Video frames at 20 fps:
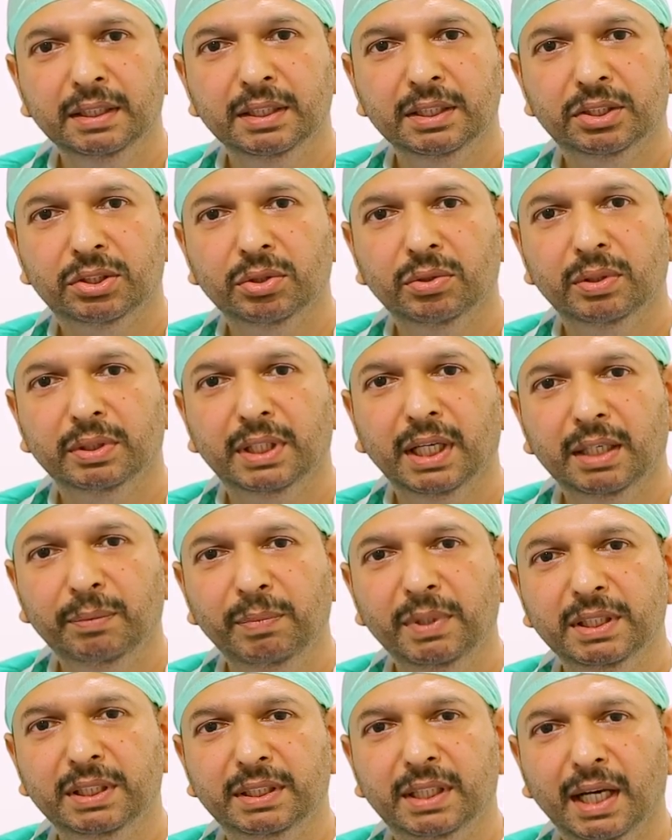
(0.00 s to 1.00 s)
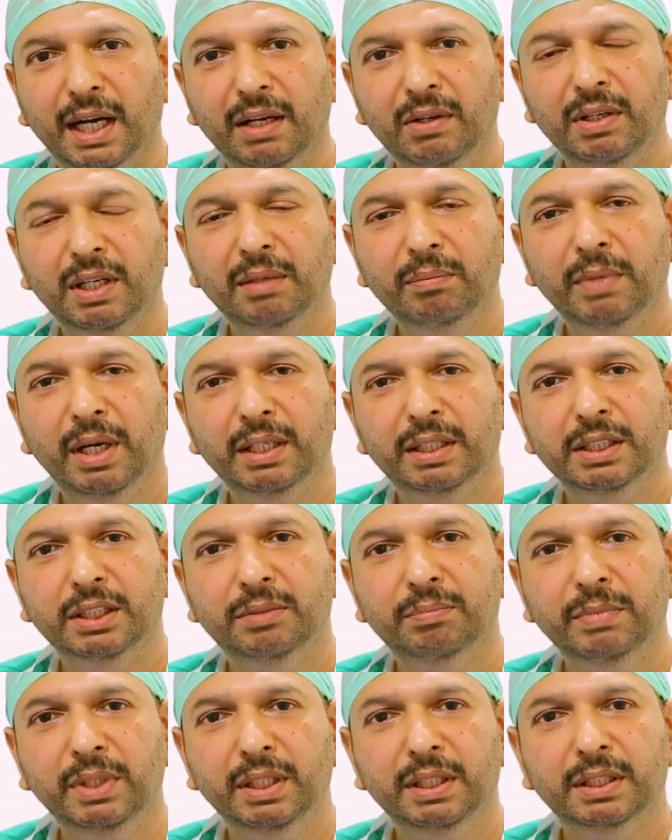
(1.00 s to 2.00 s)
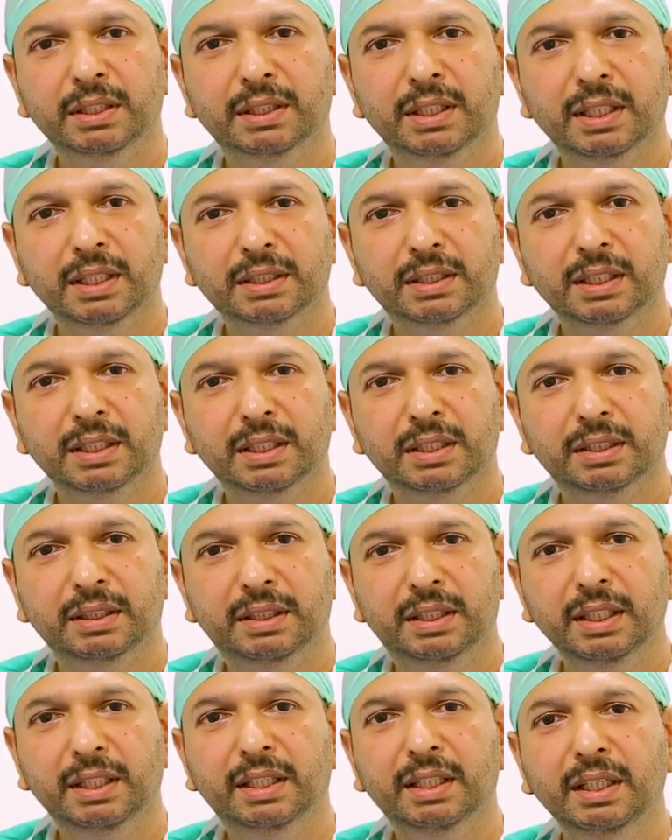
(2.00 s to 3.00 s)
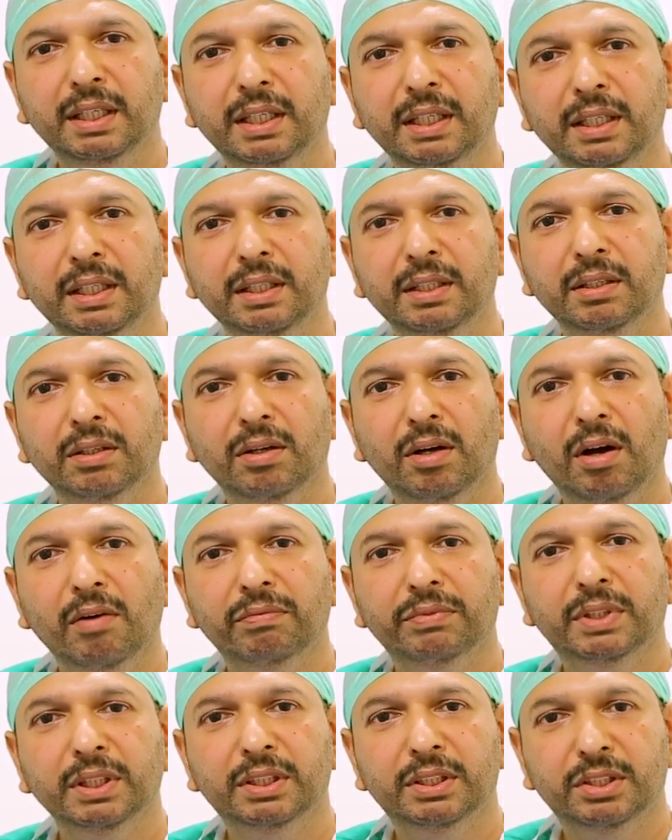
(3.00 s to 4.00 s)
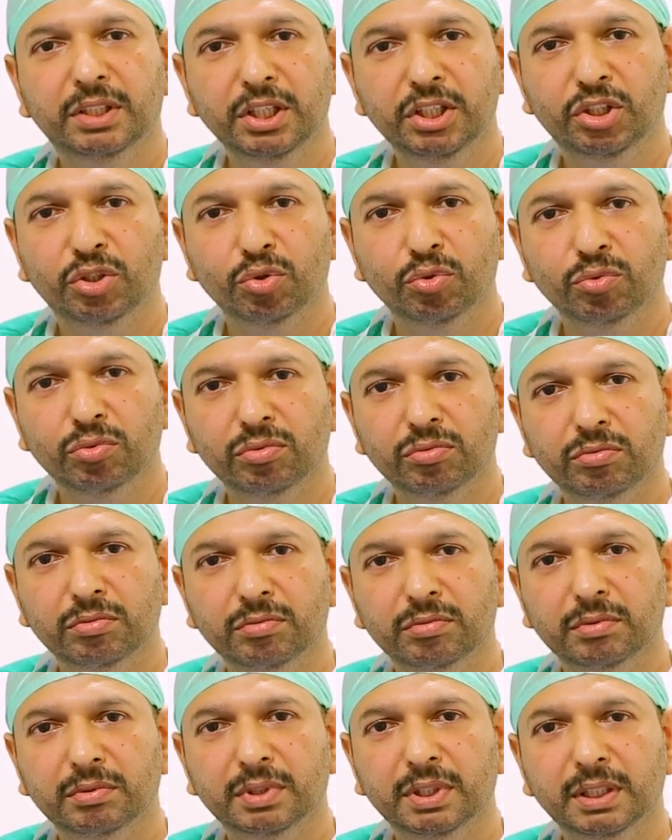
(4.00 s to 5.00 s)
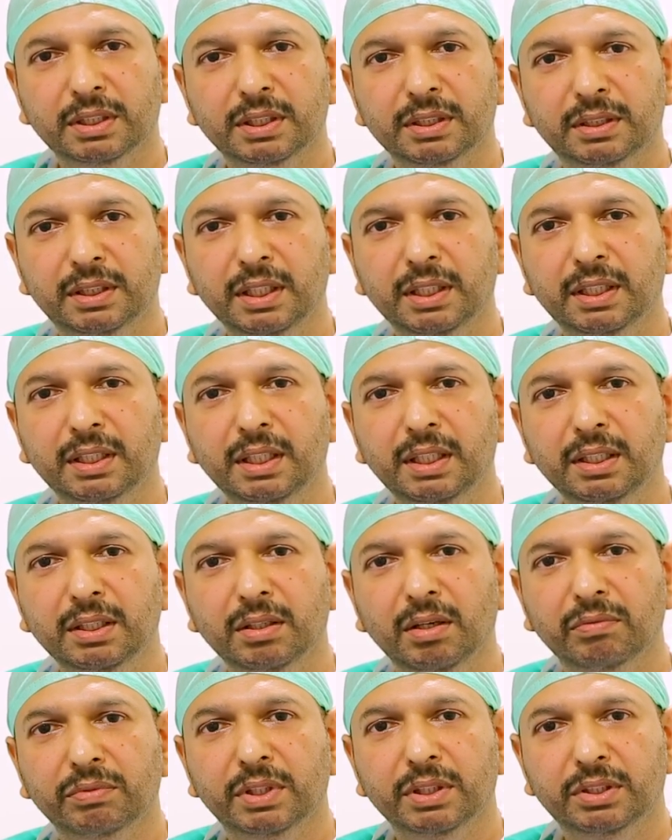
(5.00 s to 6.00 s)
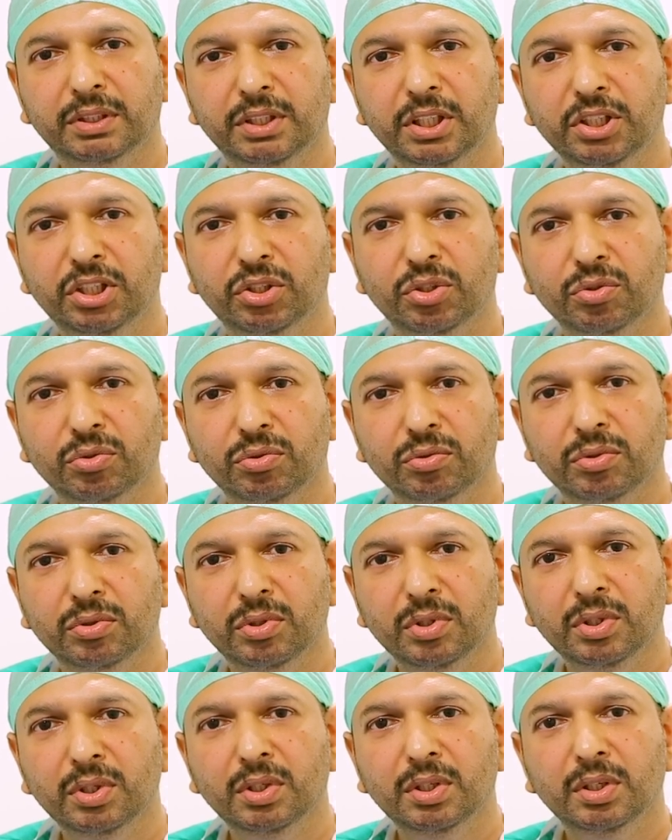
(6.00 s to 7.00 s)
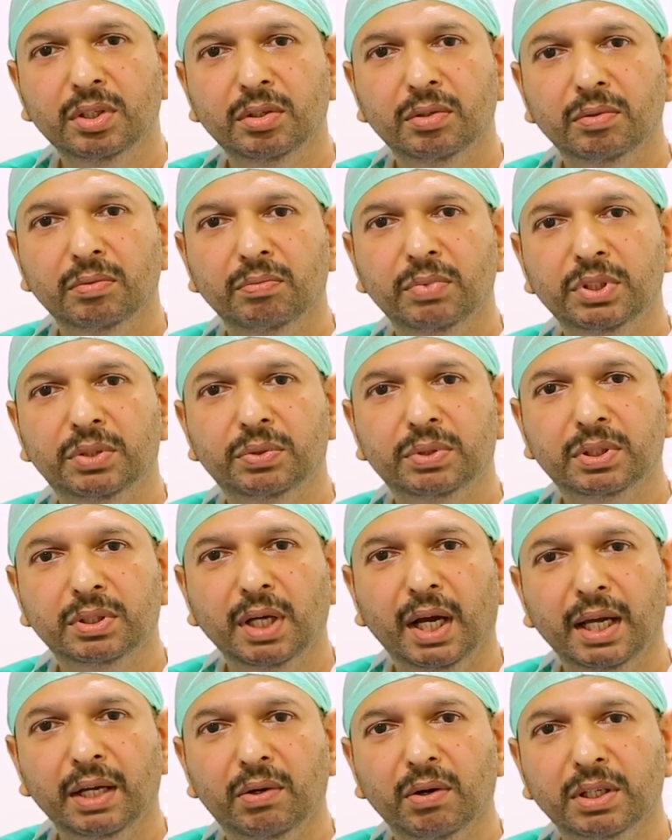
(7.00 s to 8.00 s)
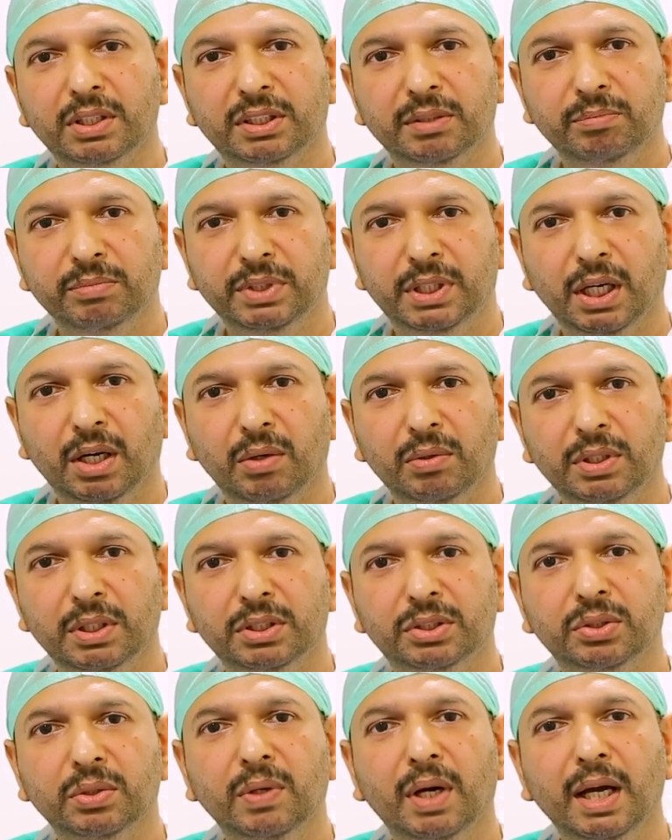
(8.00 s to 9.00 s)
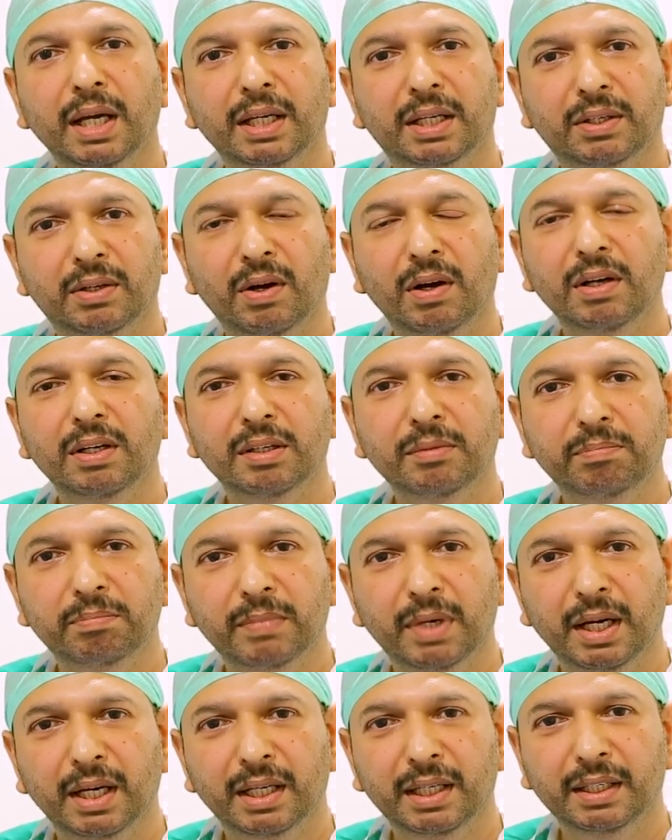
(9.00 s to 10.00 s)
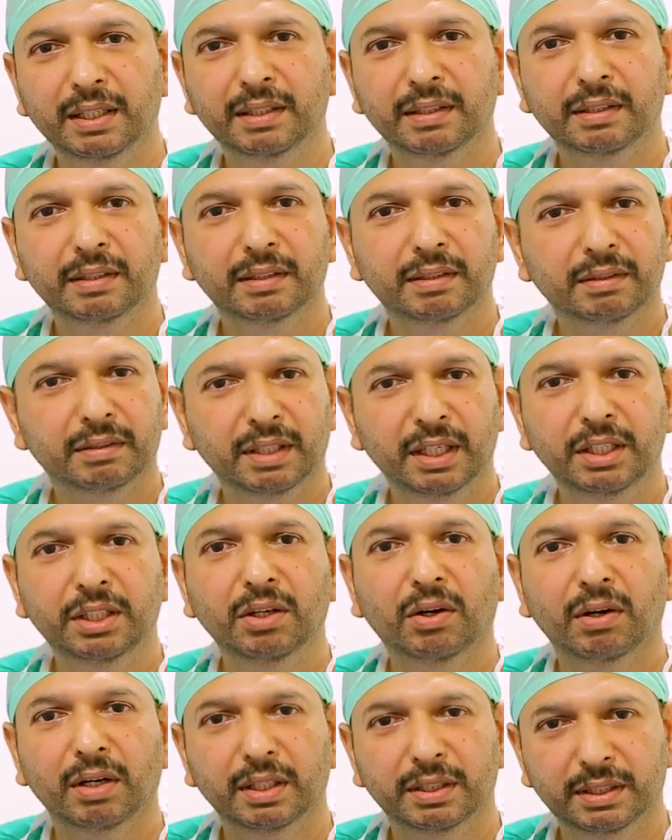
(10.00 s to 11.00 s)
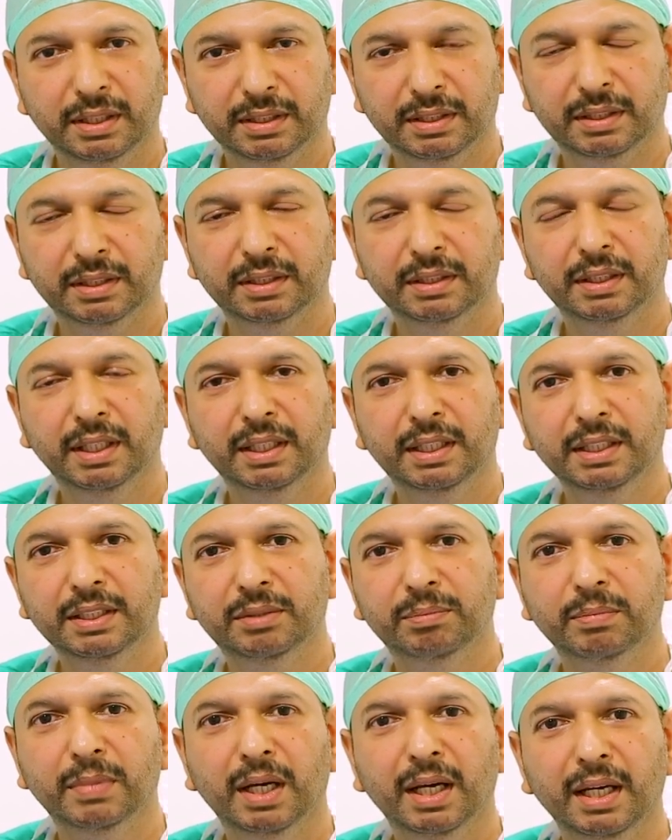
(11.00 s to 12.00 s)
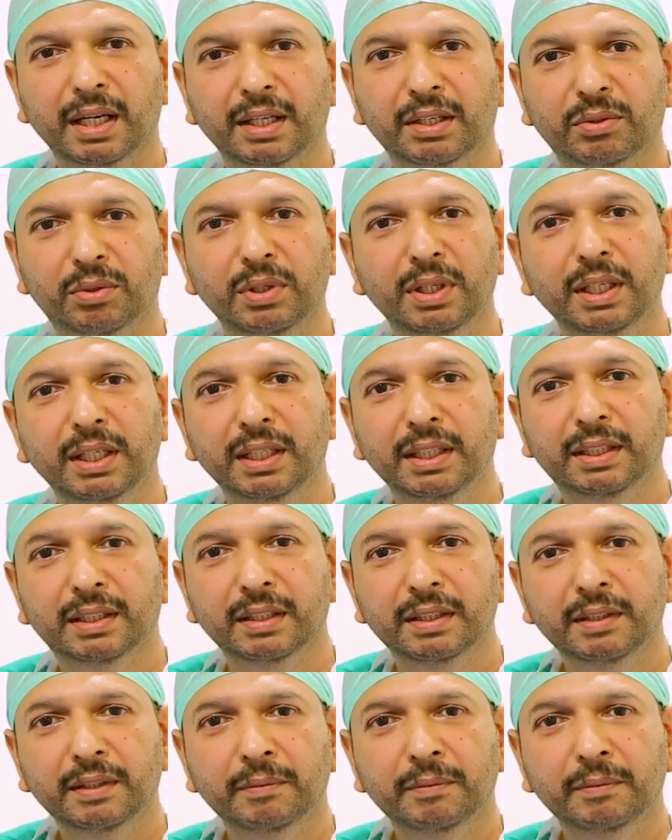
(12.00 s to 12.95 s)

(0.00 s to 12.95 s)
So that means granulomatous means there's a thickening of the tissue. There's a thickening of the tissue, which I got some doubt. So I called up my radiologist, that is my colleague.